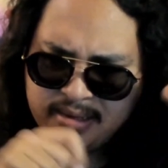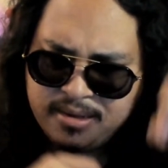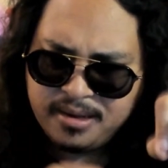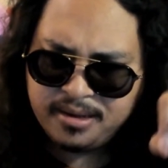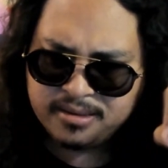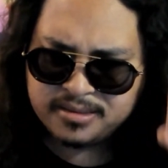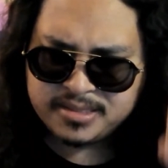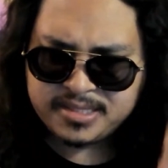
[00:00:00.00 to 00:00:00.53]

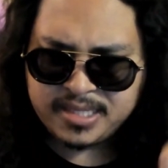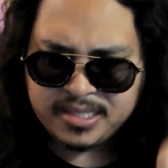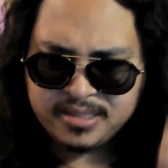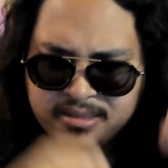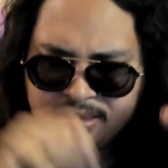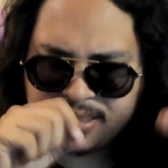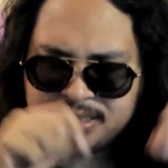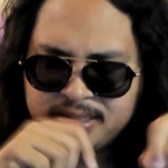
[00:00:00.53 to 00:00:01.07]
understanding
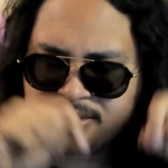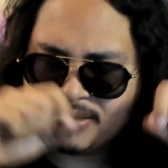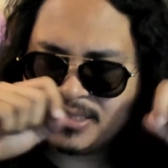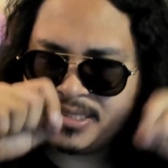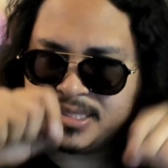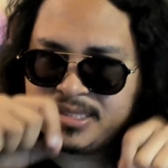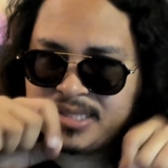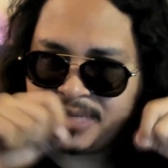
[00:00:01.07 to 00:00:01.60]
the electrical
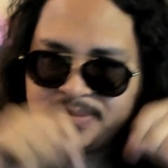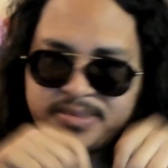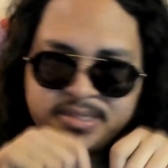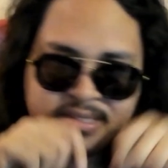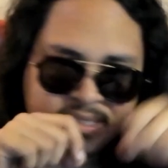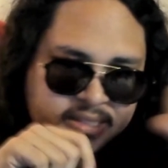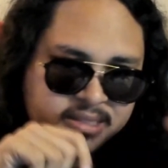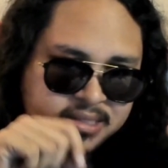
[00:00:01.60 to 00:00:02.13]

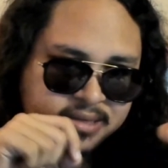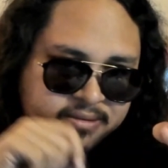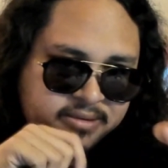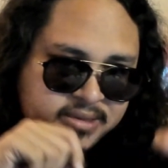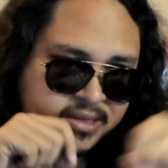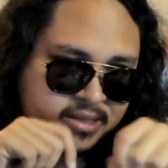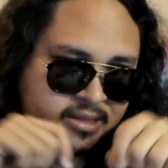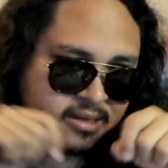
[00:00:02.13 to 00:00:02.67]
synapses
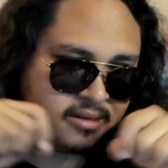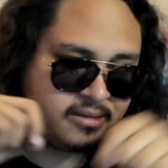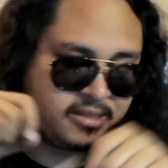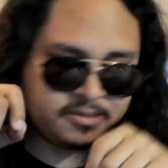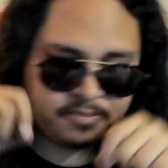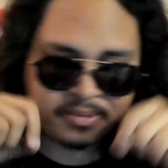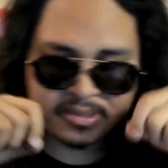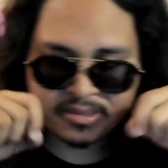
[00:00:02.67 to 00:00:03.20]
in all
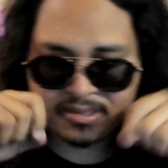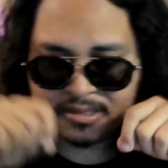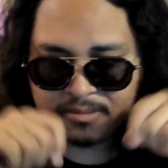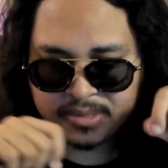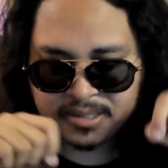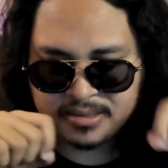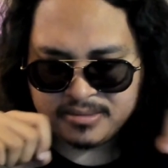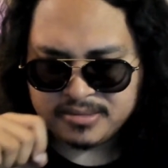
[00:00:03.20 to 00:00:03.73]
these parts of the
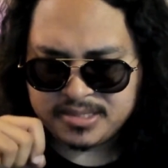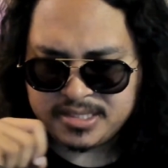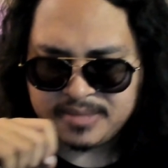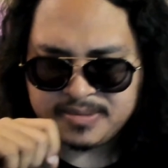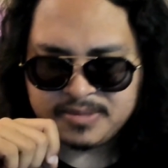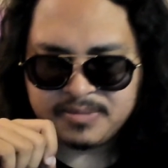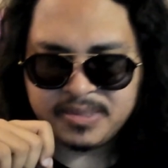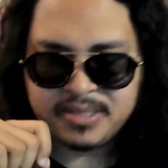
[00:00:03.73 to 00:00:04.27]
brain.
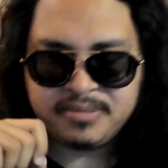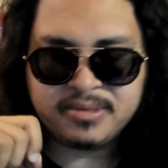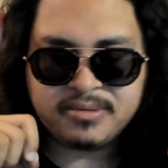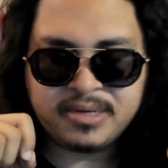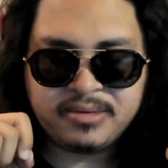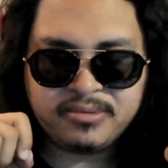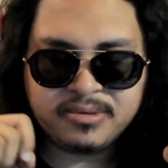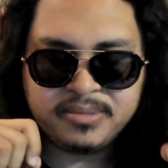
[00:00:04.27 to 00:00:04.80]
Synapses might not be the
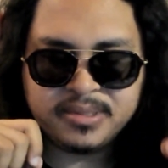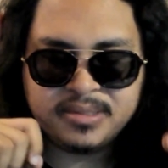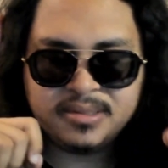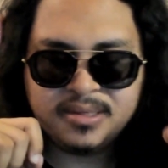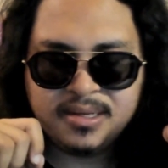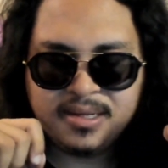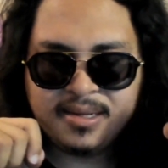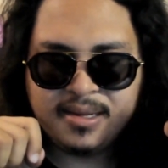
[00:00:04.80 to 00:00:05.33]
right word, but
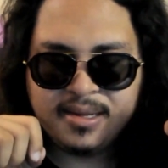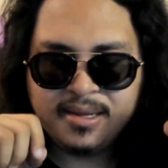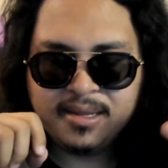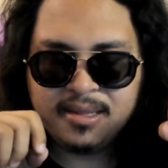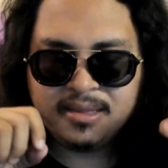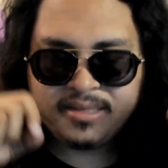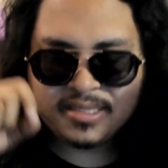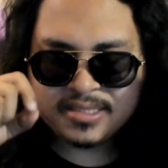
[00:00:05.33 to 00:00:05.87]

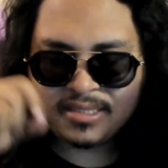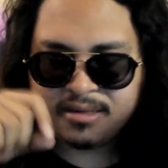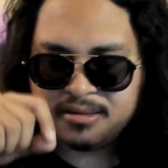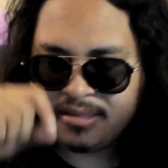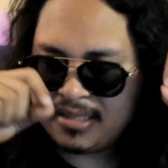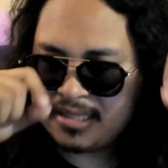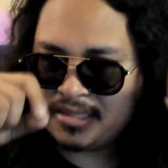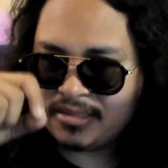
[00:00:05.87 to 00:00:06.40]
just all
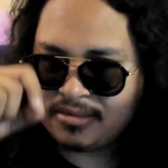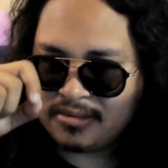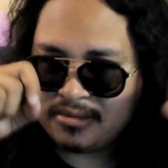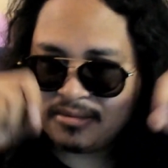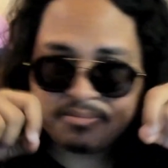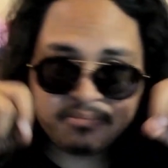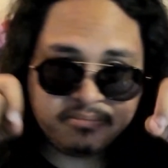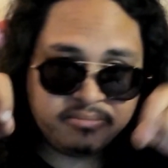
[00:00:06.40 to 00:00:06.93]
the
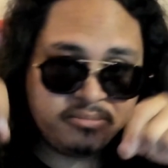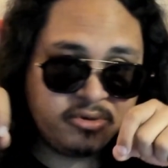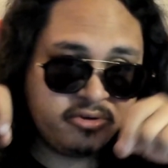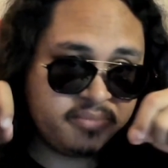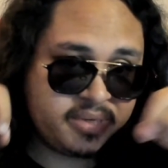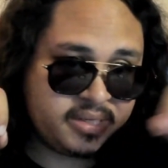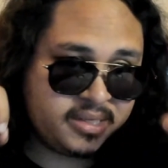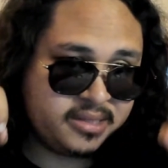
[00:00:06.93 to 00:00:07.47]
electrical
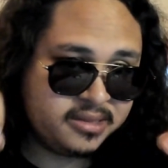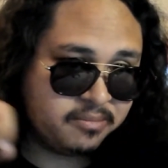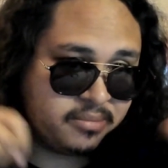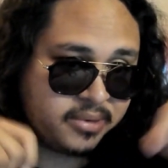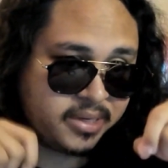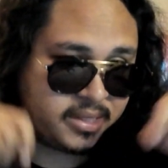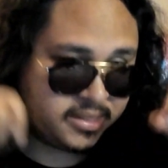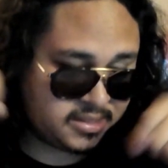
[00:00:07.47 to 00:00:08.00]
movement in the
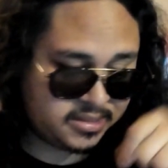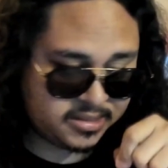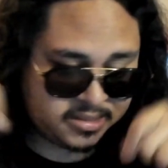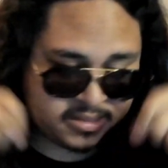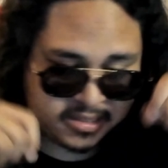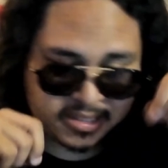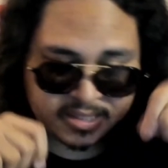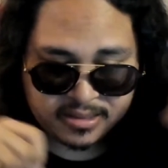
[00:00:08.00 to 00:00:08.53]
brain, just
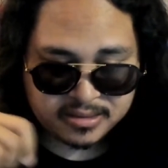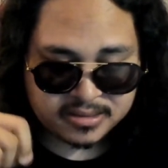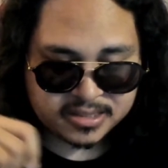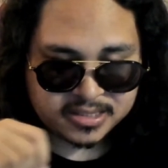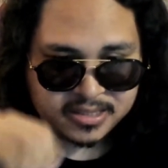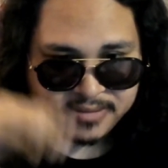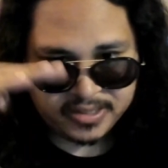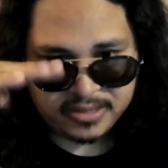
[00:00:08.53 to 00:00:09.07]
checking all the
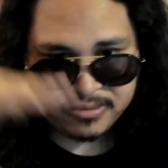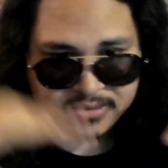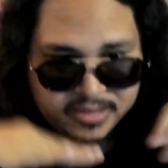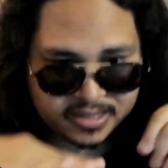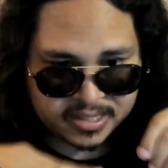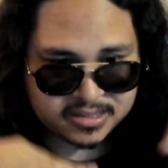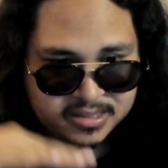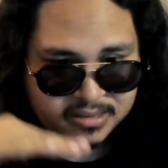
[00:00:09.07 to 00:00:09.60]
stuff, and they go into
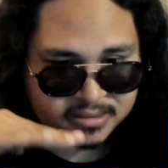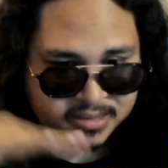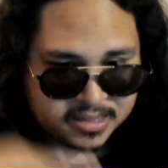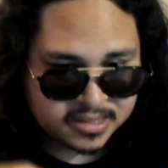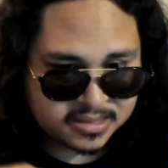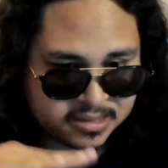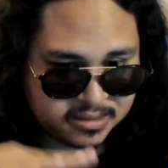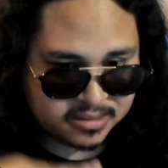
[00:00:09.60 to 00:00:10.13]
the next layer,
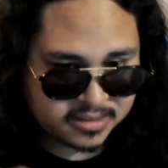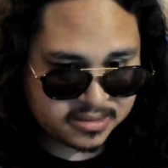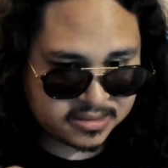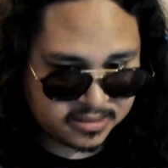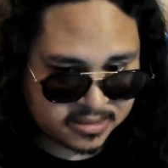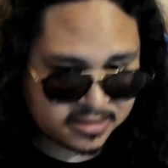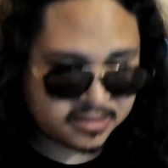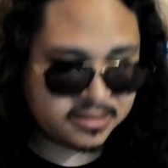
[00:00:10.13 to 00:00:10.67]
next layer, next
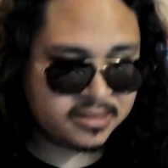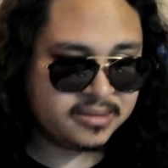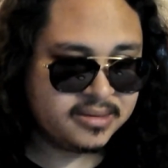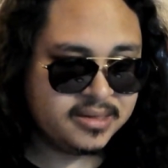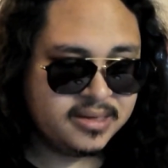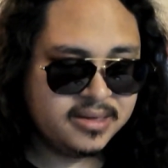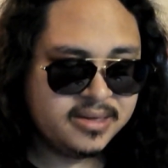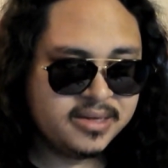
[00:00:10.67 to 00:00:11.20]
layer, next layer.
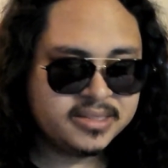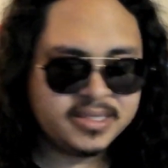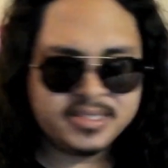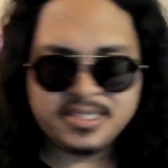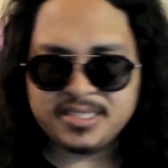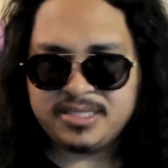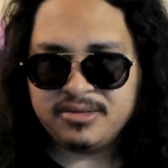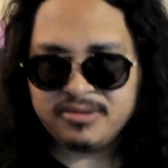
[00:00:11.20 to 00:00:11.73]
Like
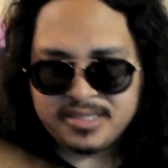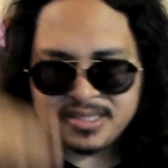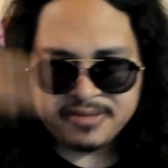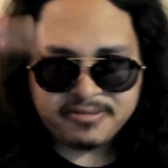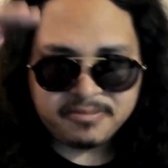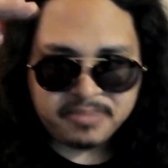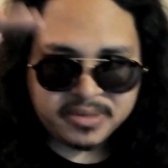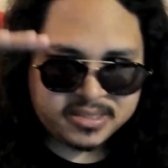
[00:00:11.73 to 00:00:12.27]
just doing
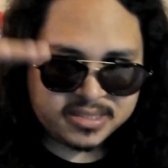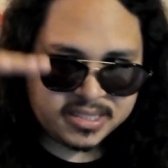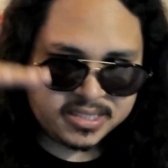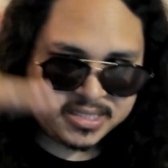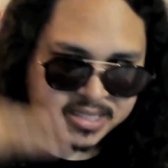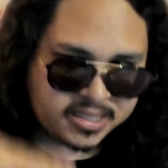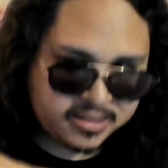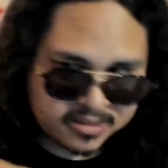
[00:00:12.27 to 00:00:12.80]
different parts of the
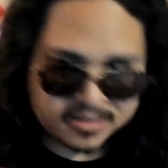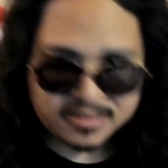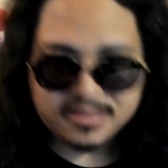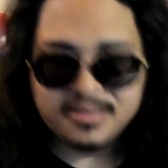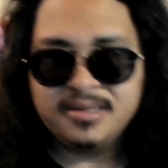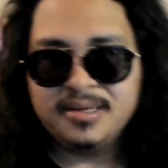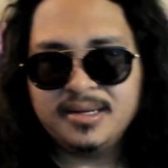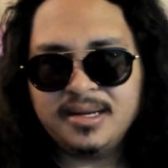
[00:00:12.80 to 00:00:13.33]
Jenga.
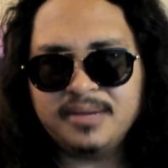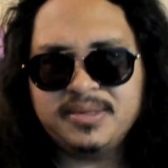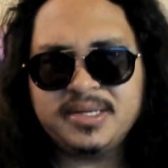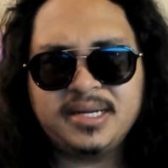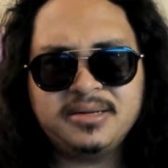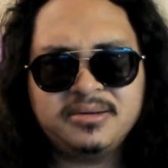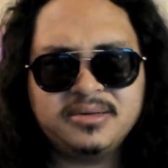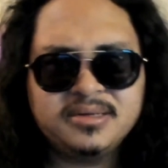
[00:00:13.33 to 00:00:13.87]
I'm like,
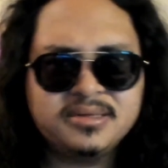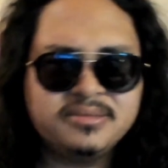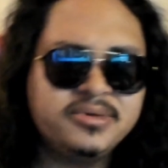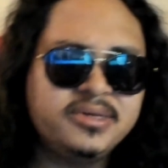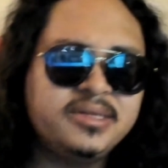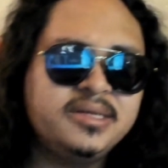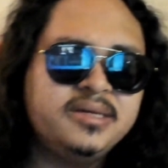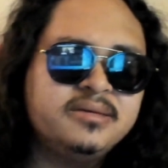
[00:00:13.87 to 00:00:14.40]
I don't
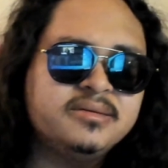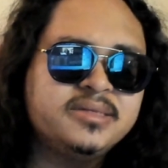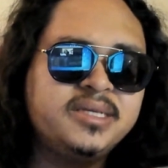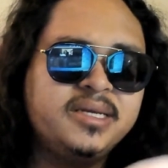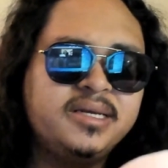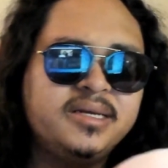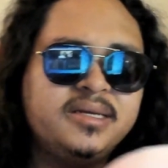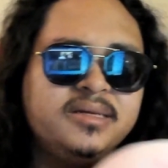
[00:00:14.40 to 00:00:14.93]
really
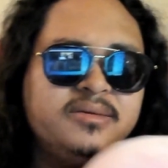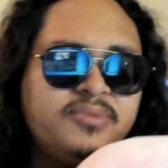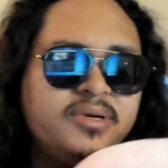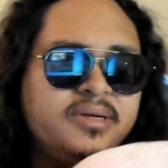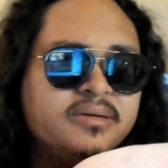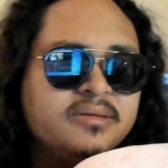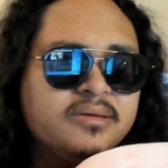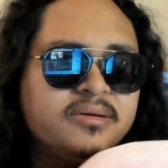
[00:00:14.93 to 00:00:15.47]
understand
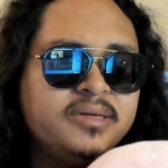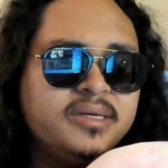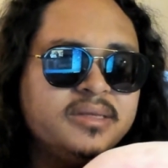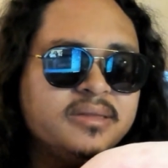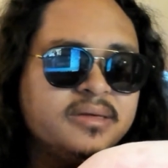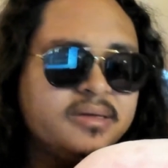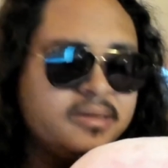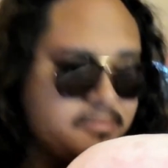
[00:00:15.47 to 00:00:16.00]
what you're
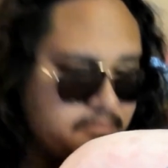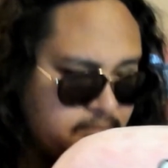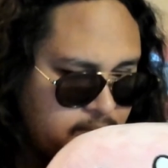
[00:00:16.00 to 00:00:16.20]
learning there,